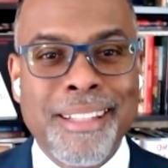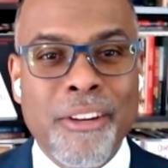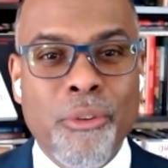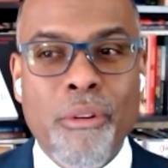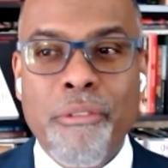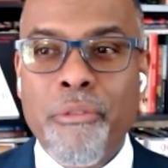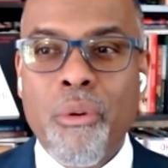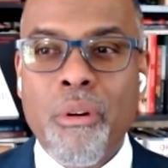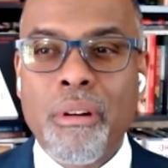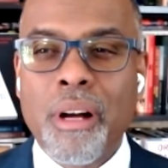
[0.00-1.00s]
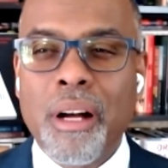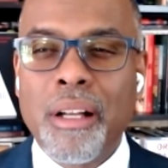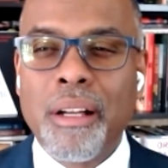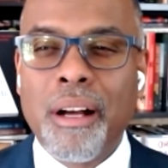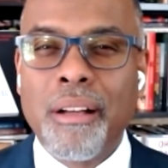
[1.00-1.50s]
That in order for
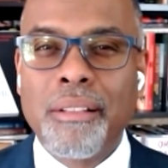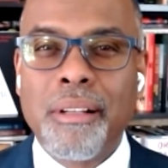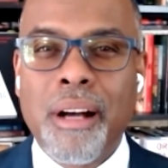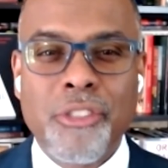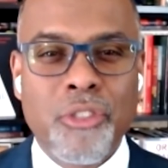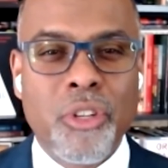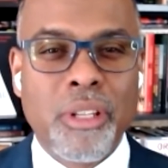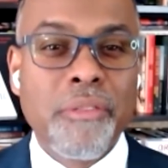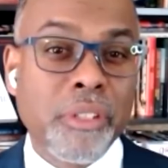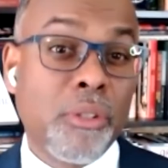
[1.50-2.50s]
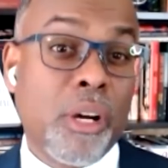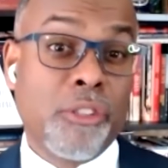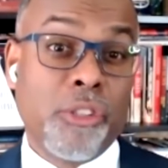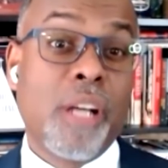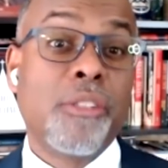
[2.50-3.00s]
us to live in
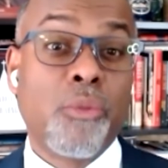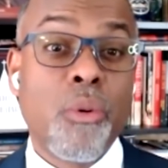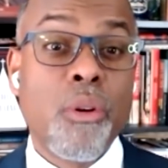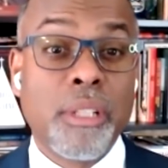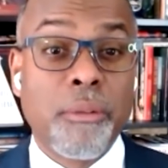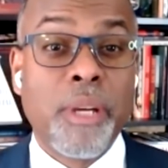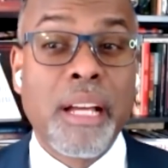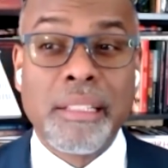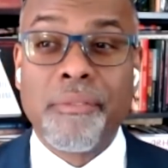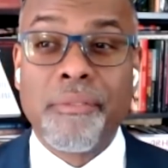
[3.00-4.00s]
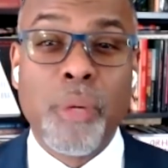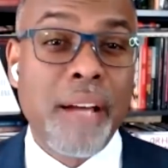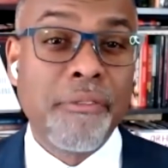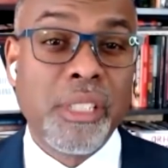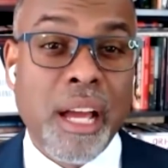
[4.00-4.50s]
a just world, that we
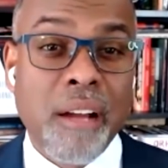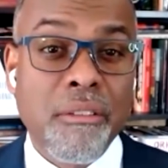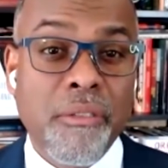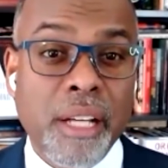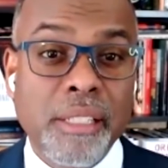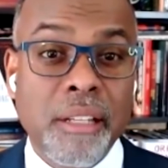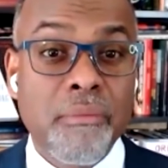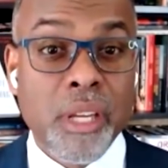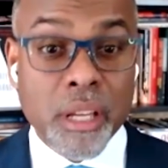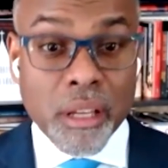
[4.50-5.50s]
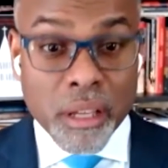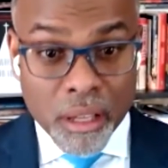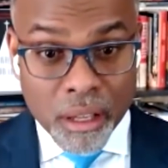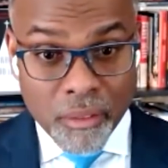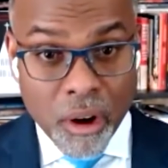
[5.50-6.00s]
have to sacrifice something
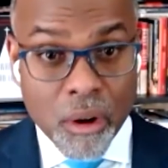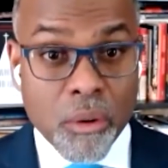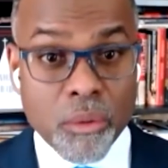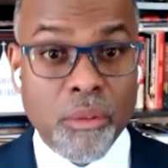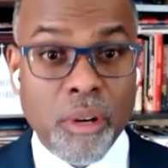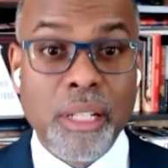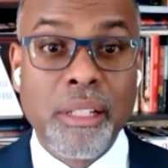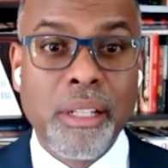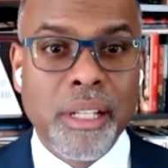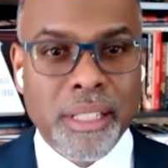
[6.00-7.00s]
of our own, right?